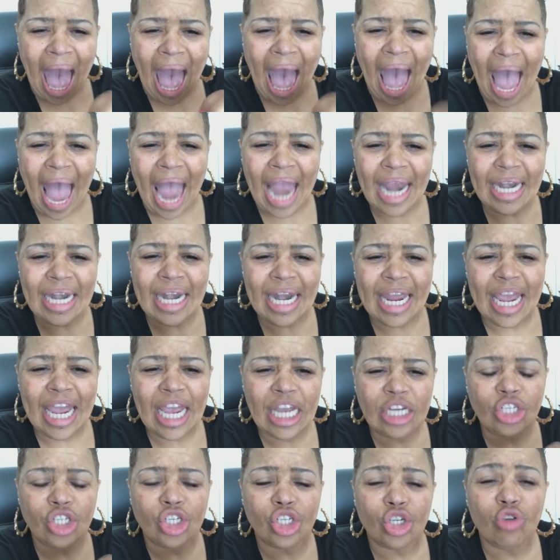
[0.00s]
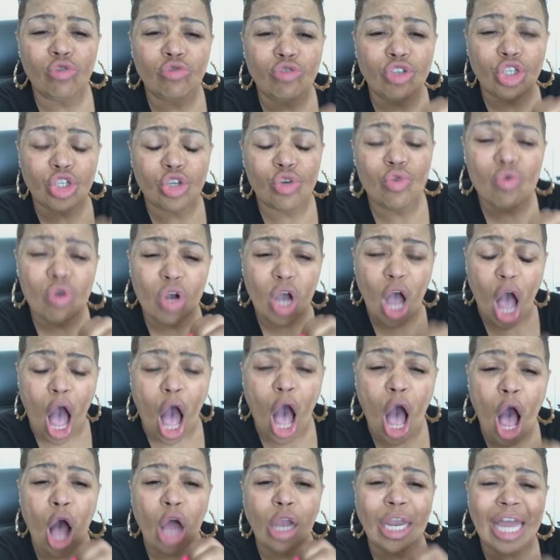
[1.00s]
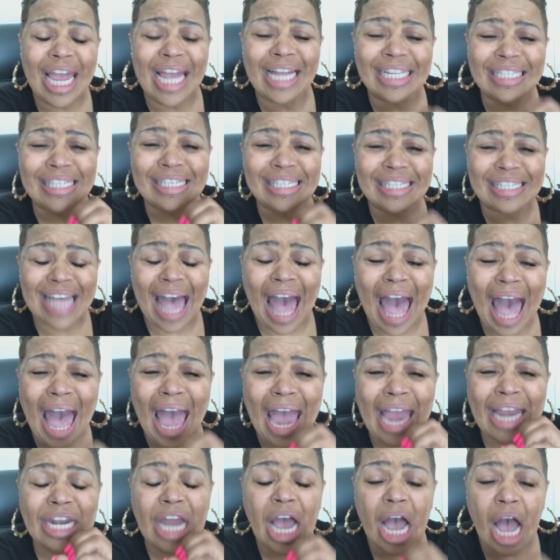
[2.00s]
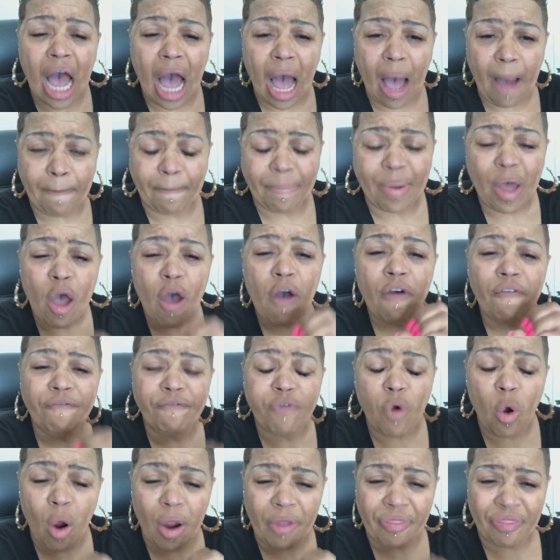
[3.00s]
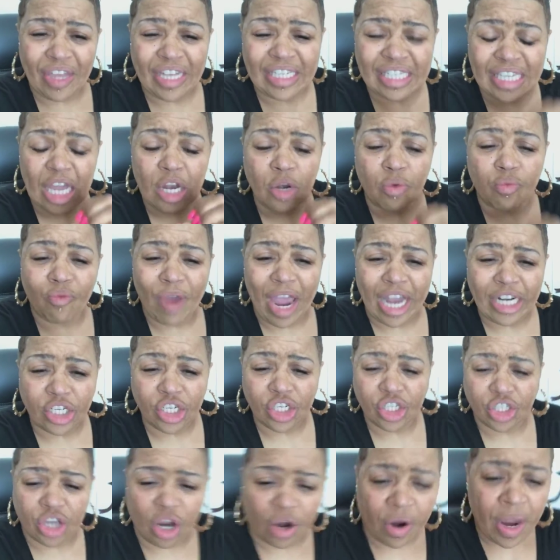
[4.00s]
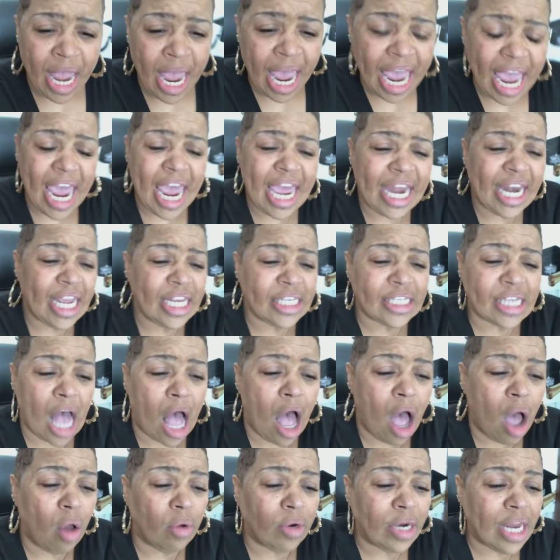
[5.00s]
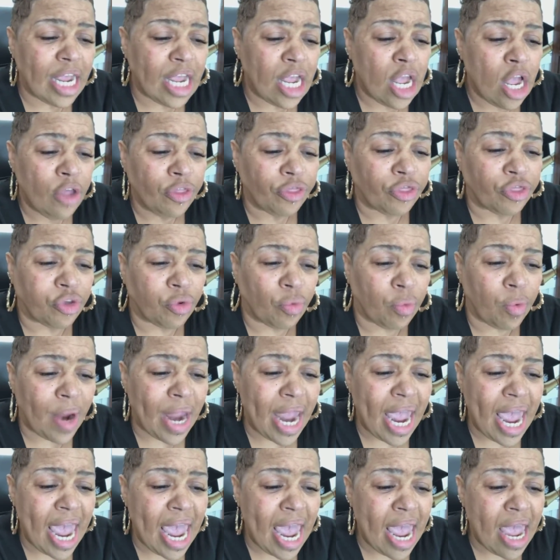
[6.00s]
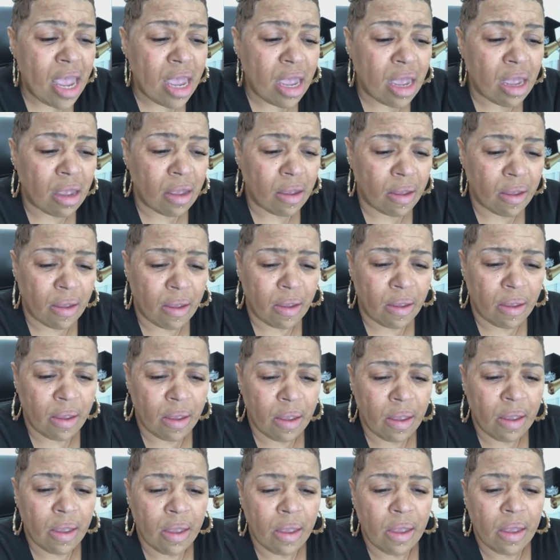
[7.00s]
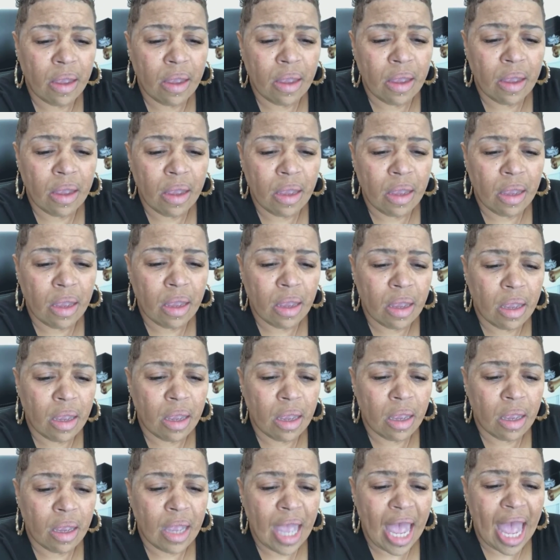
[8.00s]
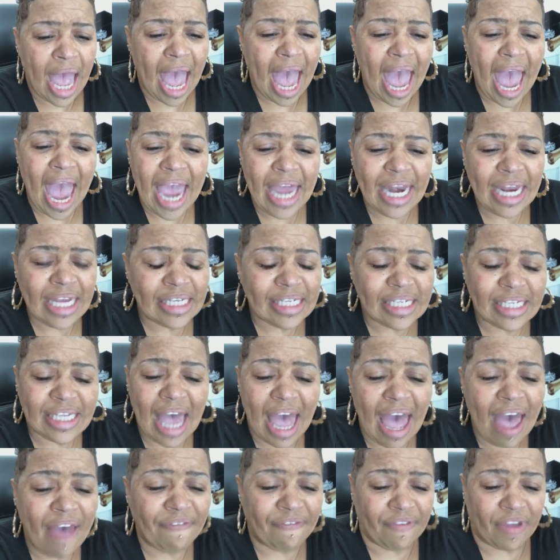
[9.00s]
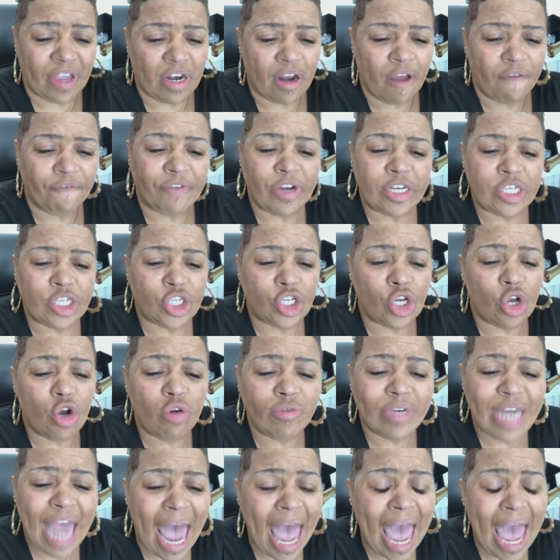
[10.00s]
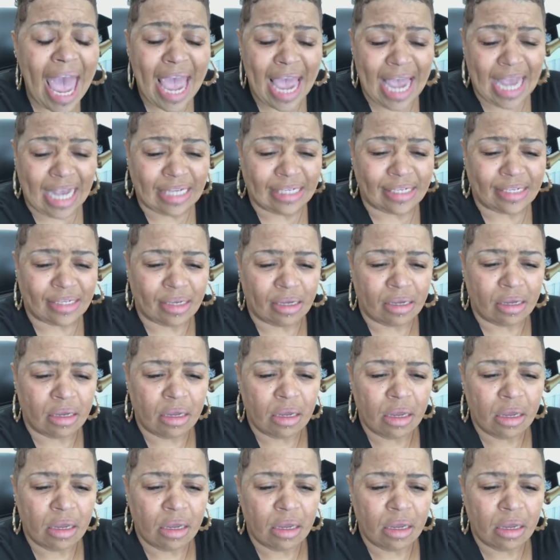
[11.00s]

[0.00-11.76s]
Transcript: I need you to call and sign up for this and register. It is only $387 for 2 days.